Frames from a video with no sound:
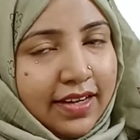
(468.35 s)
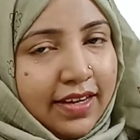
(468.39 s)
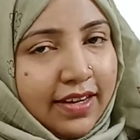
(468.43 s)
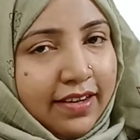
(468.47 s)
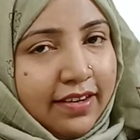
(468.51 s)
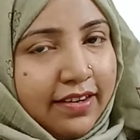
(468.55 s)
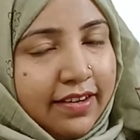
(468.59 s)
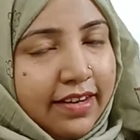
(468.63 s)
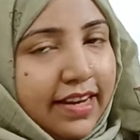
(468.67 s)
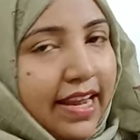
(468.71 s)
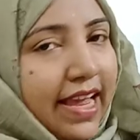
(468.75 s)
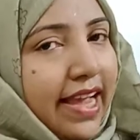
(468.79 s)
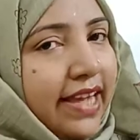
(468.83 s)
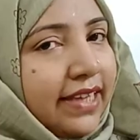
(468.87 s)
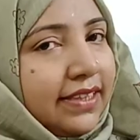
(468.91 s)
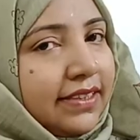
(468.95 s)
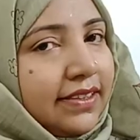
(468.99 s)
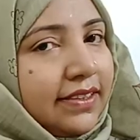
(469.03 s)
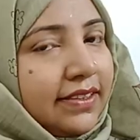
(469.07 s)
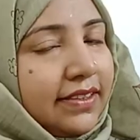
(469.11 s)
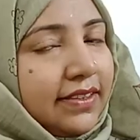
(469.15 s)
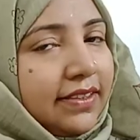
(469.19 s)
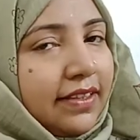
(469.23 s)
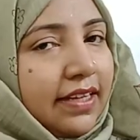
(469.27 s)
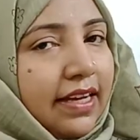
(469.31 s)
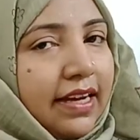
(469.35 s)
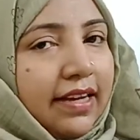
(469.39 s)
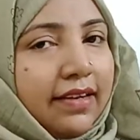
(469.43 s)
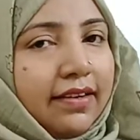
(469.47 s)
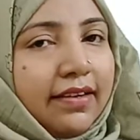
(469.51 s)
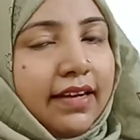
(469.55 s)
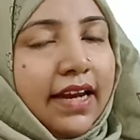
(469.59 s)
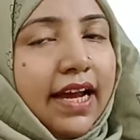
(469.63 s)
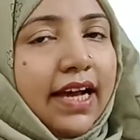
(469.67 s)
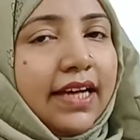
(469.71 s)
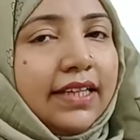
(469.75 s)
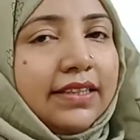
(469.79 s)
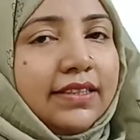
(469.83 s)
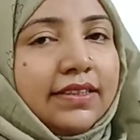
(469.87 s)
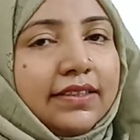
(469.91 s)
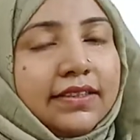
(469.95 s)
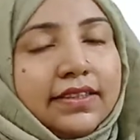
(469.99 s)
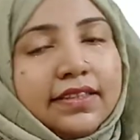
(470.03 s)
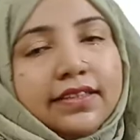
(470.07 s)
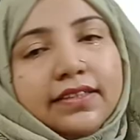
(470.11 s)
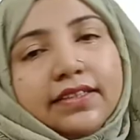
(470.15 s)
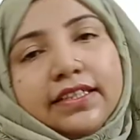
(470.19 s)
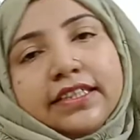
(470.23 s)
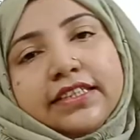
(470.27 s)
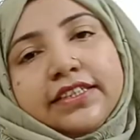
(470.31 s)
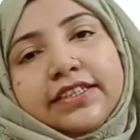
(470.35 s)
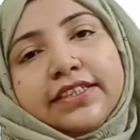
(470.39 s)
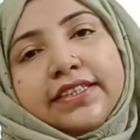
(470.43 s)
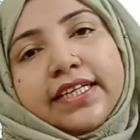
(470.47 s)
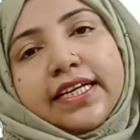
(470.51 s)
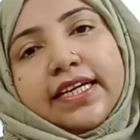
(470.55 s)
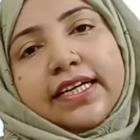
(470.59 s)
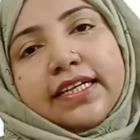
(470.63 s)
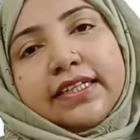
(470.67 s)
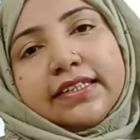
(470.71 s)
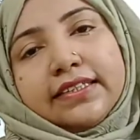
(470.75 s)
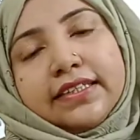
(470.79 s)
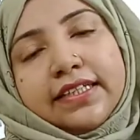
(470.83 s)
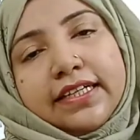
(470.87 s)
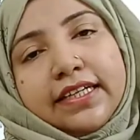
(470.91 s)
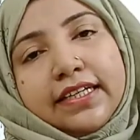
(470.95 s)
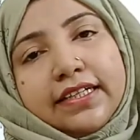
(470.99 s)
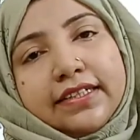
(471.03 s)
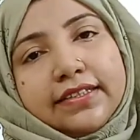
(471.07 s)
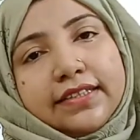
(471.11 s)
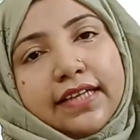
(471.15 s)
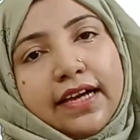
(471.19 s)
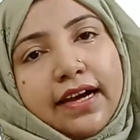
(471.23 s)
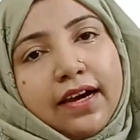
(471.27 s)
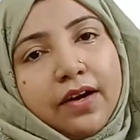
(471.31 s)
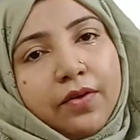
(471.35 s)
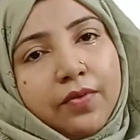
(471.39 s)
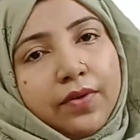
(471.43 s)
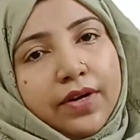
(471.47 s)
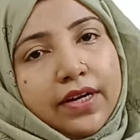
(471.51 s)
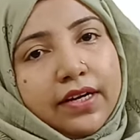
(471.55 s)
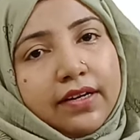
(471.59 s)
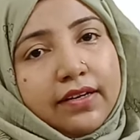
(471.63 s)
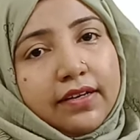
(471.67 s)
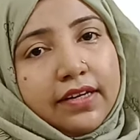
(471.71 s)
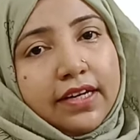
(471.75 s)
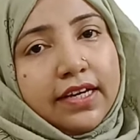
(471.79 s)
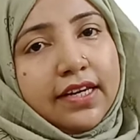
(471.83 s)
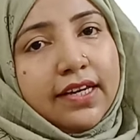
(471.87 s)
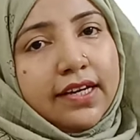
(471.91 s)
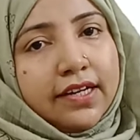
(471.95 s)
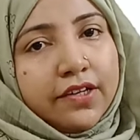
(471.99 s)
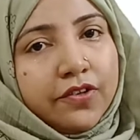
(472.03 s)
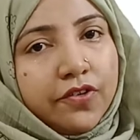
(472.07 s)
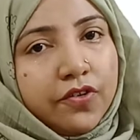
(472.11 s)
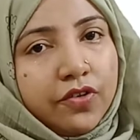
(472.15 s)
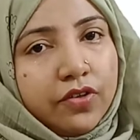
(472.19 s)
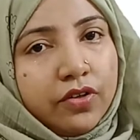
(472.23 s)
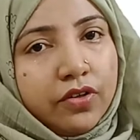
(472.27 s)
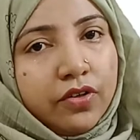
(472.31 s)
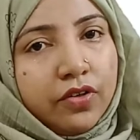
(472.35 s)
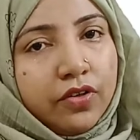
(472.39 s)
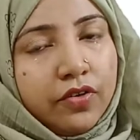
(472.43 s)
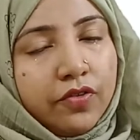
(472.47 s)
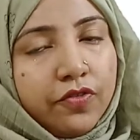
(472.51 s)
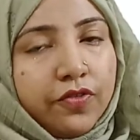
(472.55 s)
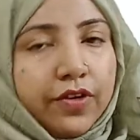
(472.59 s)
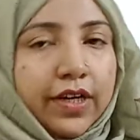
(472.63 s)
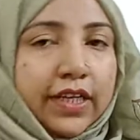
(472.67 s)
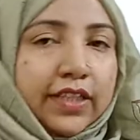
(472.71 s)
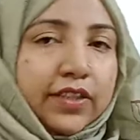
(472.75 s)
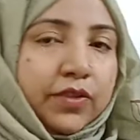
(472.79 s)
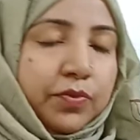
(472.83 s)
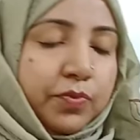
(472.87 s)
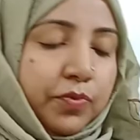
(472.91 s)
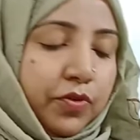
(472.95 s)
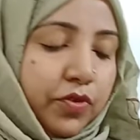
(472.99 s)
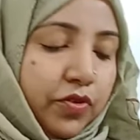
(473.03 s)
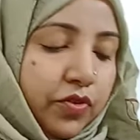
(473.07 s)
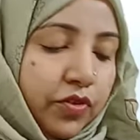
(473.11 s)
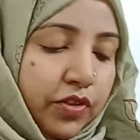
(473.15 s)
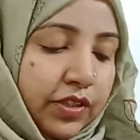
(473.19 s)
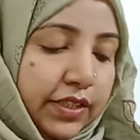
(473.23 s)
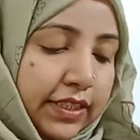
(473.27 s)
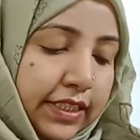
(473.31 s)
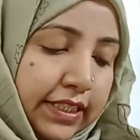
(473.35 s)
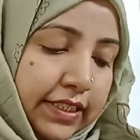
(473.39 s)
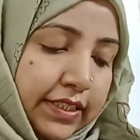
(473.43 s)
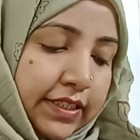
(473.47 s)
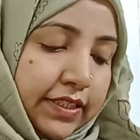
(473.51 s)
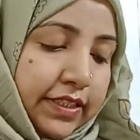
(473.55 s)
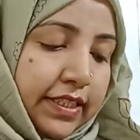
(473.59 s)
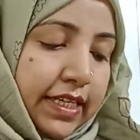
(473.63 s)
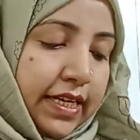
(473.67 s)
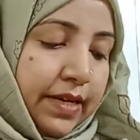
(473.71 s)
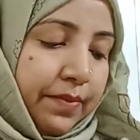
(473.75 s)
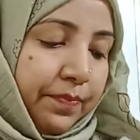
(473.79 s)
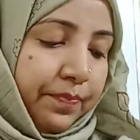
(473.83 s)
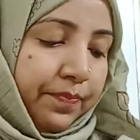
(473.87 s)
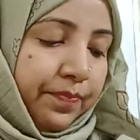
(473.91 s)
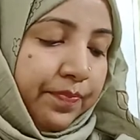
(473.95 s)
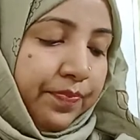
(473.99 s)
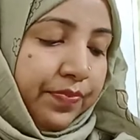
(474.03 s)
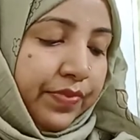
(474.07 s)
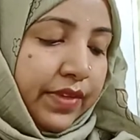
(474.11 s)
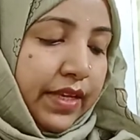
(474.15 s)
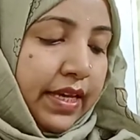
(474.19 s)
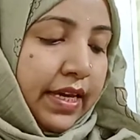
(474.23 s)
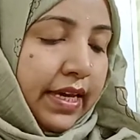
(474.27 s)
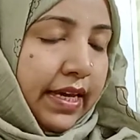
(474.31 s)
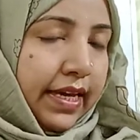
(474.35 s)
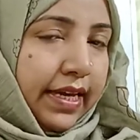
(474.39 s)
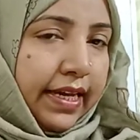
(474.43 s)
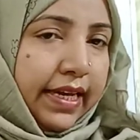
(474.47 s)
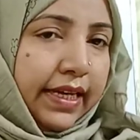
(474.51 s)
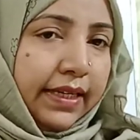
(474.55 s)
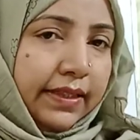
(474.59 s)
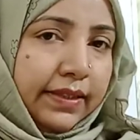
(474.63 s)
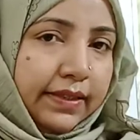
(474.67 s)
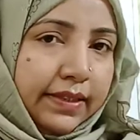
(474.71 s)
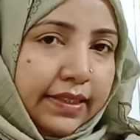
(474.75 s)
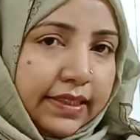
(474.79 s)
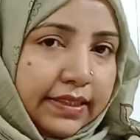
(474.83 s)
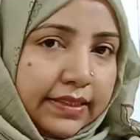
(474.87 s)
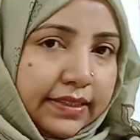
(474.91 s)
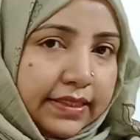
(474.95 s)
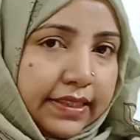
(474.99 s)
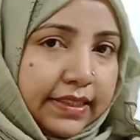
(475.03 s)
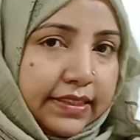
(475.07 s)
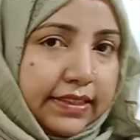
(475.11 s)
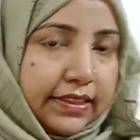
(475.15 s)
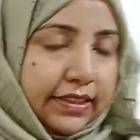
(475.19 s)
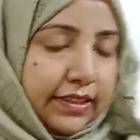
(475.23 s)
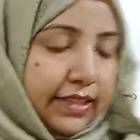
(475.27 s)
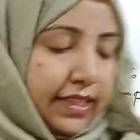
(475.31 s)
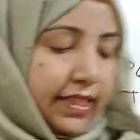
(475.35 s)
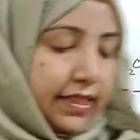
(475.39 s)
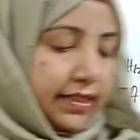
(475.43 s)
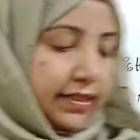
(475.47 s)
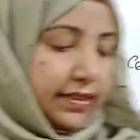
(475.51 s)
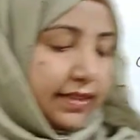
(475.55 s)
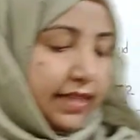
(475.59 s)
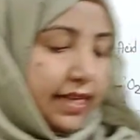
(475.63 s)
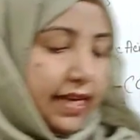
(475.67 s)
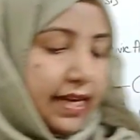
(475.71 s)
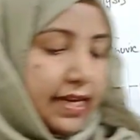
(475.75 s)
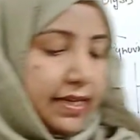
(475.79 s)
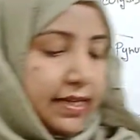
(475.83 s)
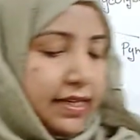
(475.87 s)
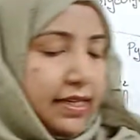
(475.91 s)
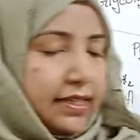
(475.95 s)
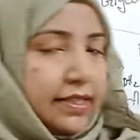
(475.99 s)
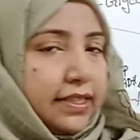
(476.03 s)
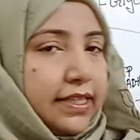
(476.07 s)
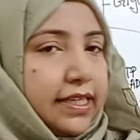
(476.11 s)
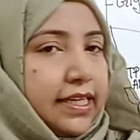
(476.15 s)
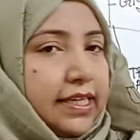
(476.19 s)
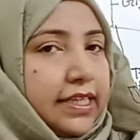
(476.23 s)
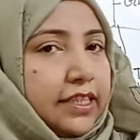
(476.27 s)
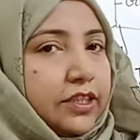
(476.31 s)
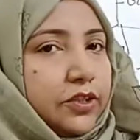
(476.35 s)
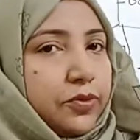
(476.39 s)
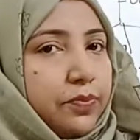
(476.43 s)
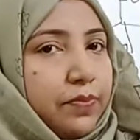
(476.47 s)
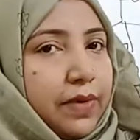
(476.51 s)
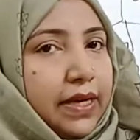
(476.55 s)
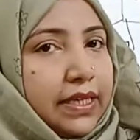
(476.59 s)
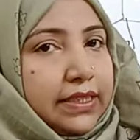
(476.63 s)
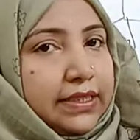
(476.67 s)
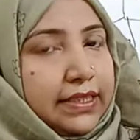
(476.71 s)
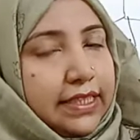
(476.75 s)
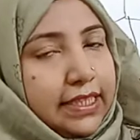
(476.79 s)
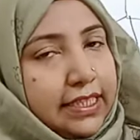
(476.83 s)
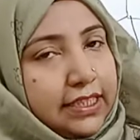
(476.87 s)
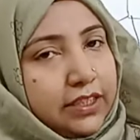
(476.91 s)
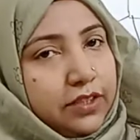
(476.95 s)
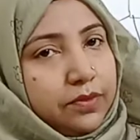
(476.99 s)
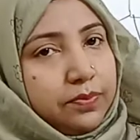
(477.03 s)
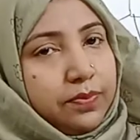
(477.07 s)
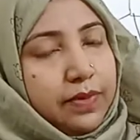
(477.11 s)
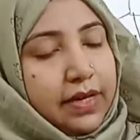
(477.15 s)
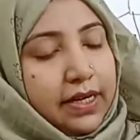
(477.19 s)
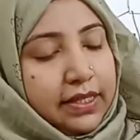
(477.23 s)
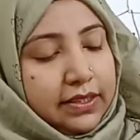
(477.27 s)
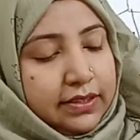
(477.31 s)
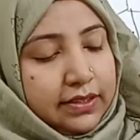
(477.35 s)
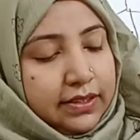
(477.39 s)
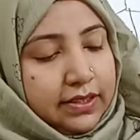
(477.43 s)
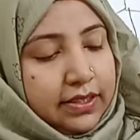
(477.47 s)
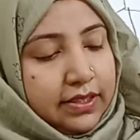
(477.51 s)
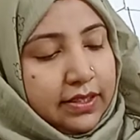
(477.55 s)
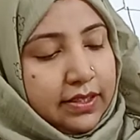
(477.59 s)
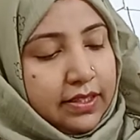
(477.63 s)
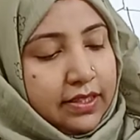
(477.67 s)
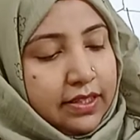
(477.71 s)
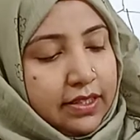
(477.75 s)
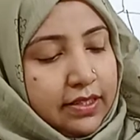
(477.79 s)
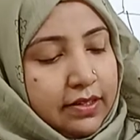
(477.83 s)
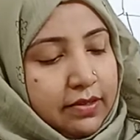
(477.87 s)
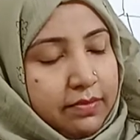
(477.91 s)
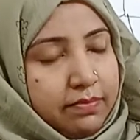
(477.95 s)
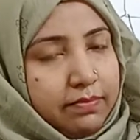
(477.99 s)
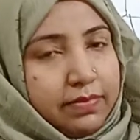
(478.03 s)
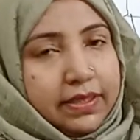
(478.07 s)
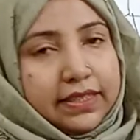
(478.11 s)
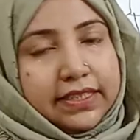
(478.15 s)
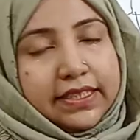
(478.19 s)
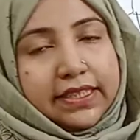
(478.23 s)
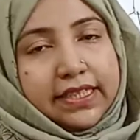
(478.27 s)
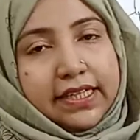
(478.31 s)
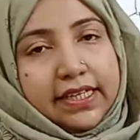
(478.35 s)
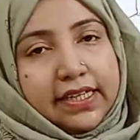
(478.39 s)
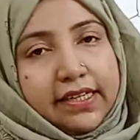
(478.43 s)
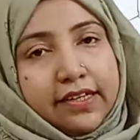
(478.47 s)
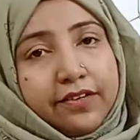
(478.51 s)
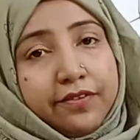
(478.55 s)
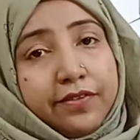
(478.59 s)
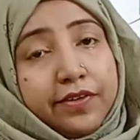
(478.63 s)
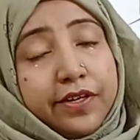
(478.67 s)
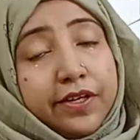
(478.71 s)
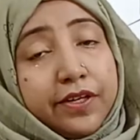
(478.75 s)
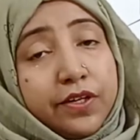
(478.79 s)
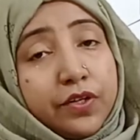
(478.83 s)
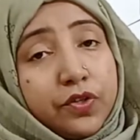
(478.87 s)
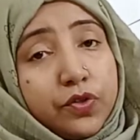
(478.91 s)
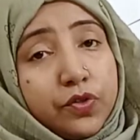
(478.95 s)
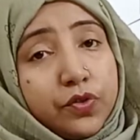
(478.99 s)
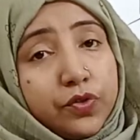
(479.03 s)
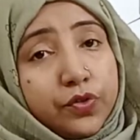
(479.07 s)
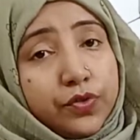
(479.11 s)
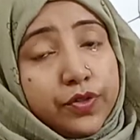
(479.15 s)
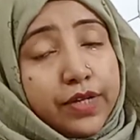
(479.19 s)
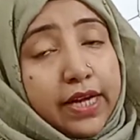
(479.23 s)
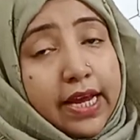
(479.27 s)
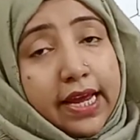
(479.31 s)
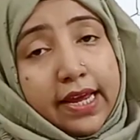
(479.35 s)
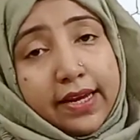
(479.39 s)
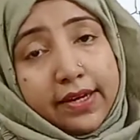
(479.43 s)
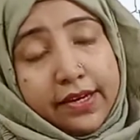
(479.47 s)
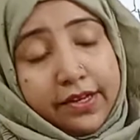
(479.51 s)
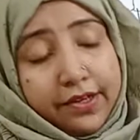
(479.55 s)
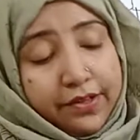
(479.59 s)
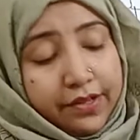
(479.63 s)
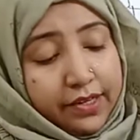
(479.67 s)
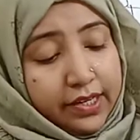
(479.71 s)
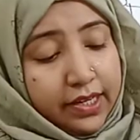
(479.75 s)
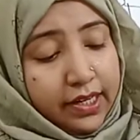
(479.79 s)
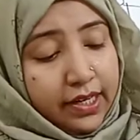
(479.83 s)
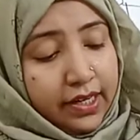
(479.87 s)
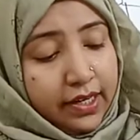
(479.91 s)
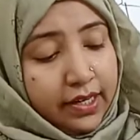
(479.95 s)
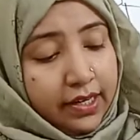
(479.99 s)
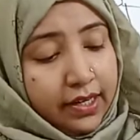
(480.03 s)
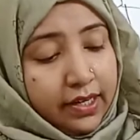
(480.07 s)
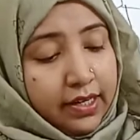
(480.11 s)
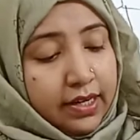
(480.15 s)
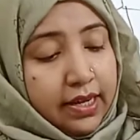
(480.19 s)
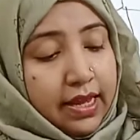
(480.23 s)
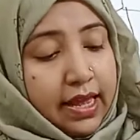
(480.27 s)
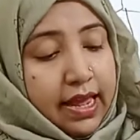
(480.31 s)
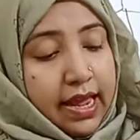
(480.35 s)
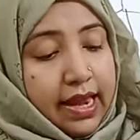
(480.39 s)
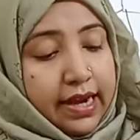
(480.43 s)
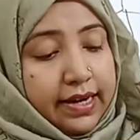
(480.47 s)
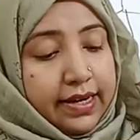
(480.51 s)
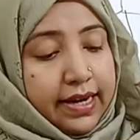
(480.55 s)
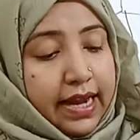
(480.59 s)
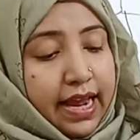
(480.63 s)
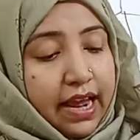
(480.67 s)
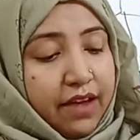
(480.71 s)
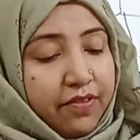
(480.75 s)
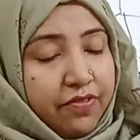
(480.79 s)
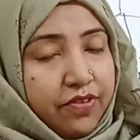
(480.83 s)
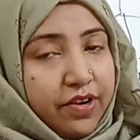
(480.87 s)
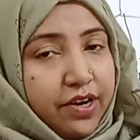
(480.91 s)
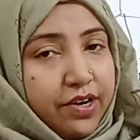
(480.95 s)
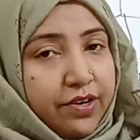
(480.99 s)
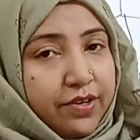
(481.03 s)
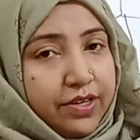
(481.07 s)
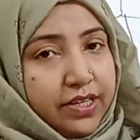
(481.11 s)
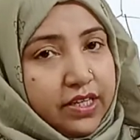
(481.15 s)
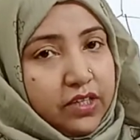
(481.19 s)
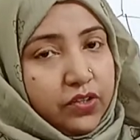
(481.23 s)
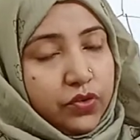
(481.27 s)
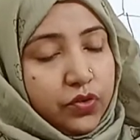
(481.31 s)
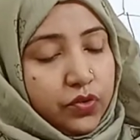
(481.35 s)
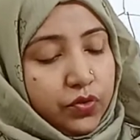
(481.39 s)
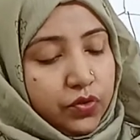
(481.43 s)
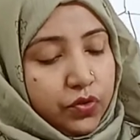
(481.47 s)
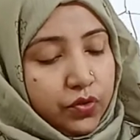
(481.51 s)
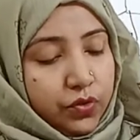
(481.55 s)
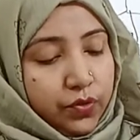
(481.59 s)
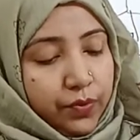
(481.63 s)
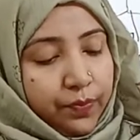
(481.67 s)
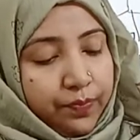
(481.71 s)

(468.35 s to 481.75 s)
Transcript: Next and last stage is our electron transport system. In this stage, NADH plus H plus basically reduced NAD and FADH2